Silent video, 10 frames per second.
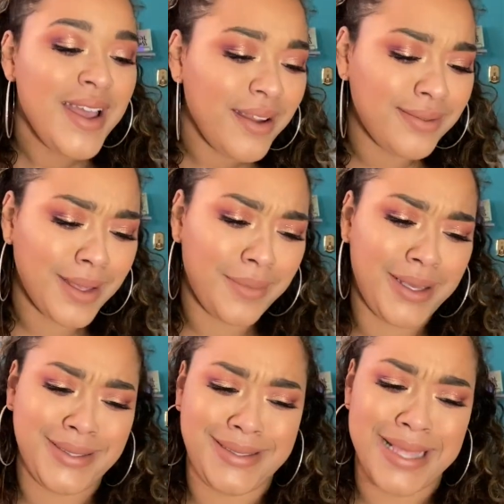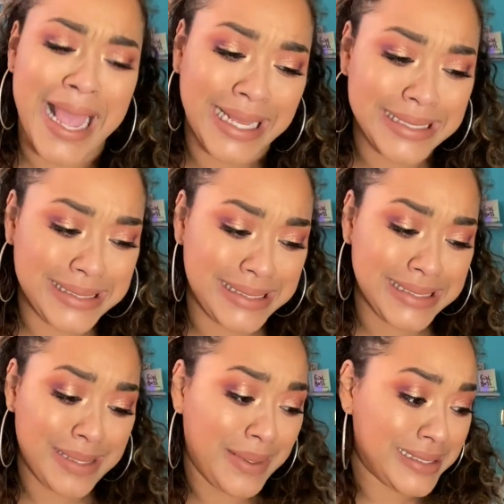If that makes sense.
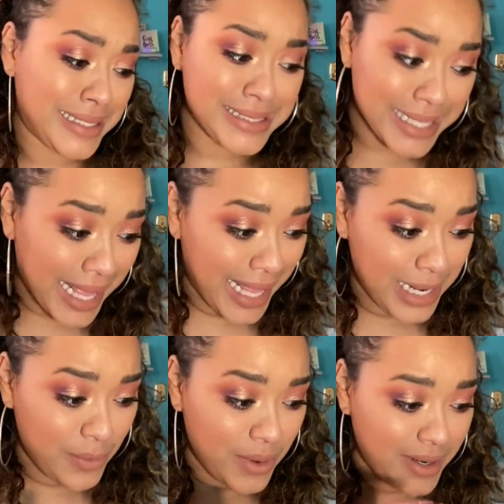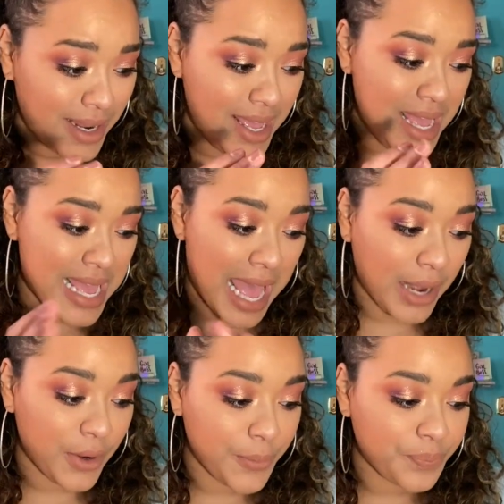Does that make sense to anyone? I
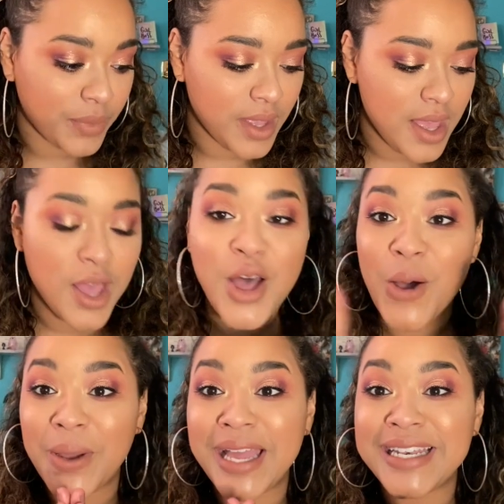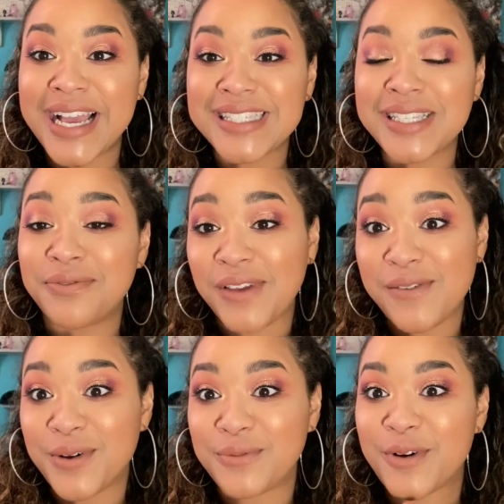don't know. Okay, next is
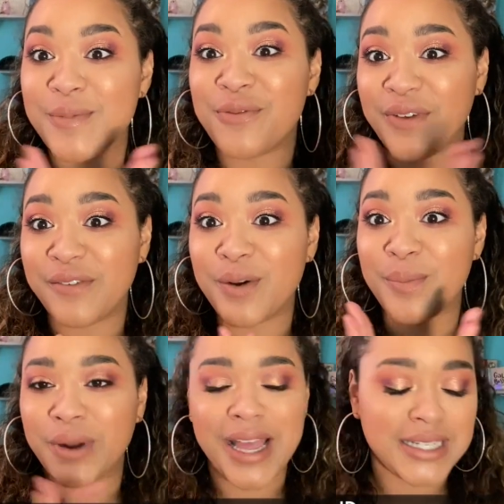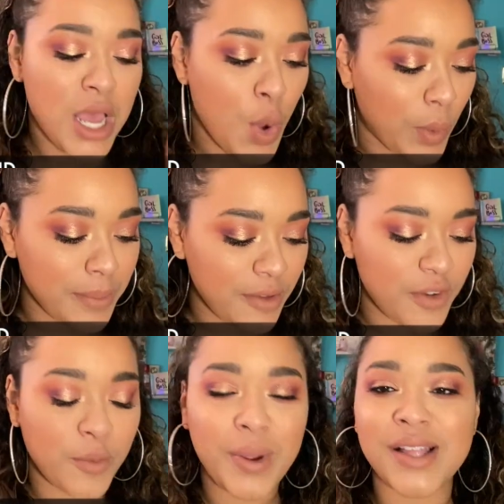favorite from a favorite brand. One of my
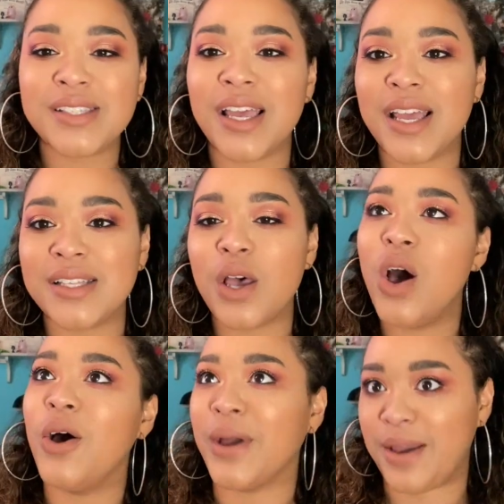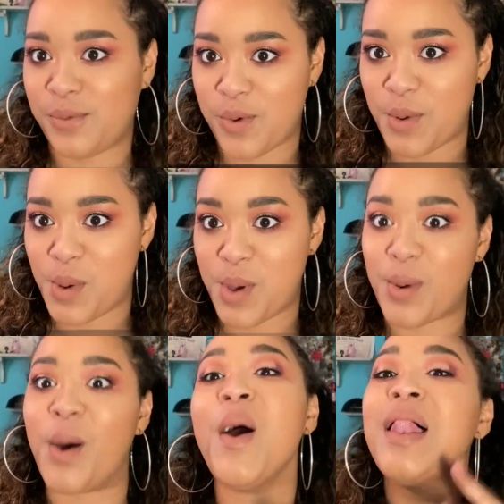favorite brands is, okay, whoa.